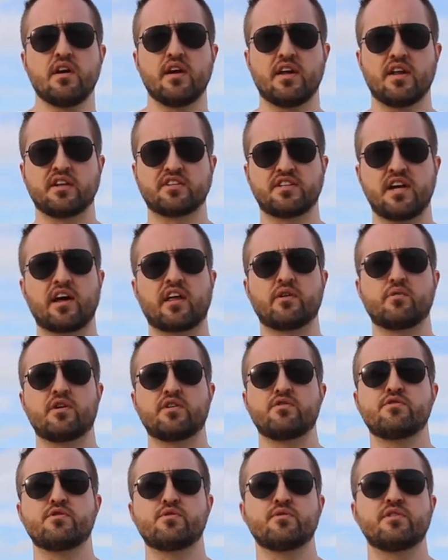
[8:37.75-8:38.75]
and exactly what
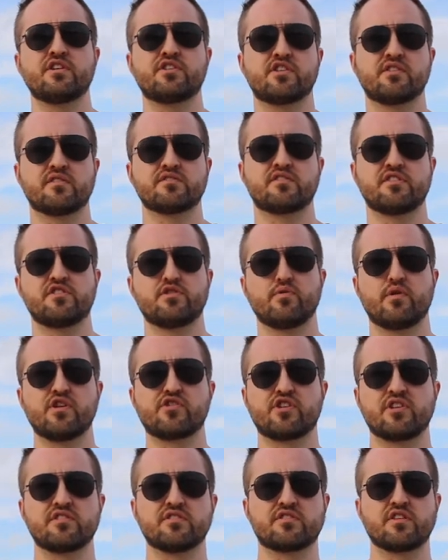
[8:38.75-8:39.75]
you do in each of those
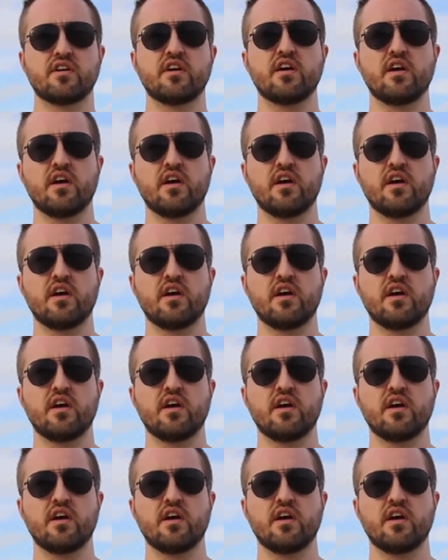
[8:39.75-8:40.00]
situations